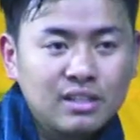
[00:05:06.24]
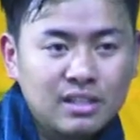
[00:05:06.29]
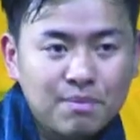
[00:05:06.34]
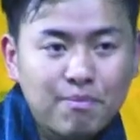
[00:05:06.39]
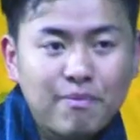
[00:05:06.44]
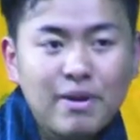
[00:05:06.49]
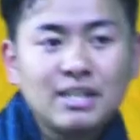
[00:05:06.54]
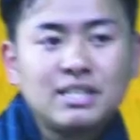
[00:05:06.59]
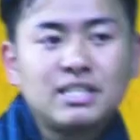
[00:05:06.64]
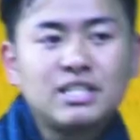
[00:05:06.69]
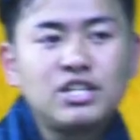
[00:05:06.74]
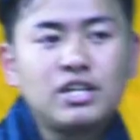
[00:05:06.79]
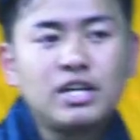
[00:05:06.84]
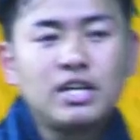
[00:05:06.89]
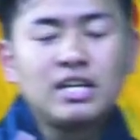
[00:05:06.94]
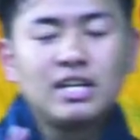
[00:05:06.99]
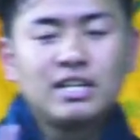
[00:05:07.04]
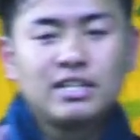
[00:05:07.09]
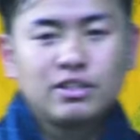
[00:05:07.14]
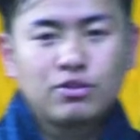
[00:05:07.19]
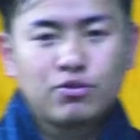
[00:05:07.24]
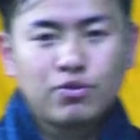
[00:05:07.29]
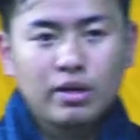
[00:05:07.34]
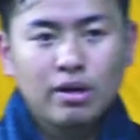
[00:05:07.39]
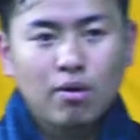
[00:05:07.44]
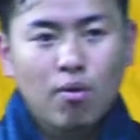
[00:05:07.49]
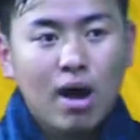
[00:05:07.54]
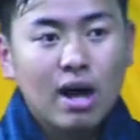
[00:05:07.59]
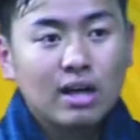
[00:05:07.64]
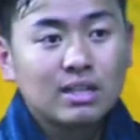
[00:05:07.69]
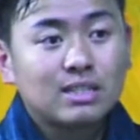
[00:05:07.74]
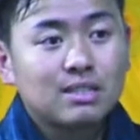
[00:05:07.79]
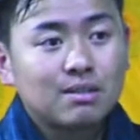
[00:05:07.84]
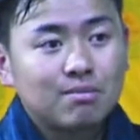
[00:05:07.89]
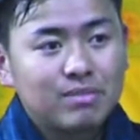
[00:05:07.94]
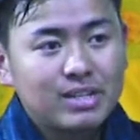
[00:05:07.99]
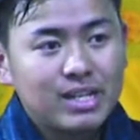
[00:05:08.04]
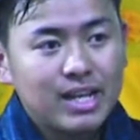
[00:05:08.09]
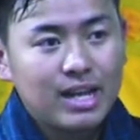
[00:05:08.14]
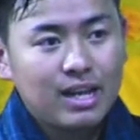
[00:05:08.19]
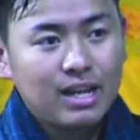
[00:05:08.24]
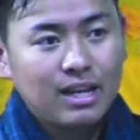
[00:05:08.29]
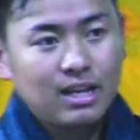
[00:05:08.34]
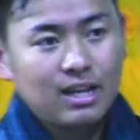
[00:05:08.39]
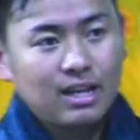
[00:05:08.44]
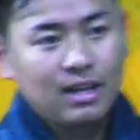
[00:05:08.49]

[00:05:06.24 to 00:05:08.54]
the Best GNH Student Award someday.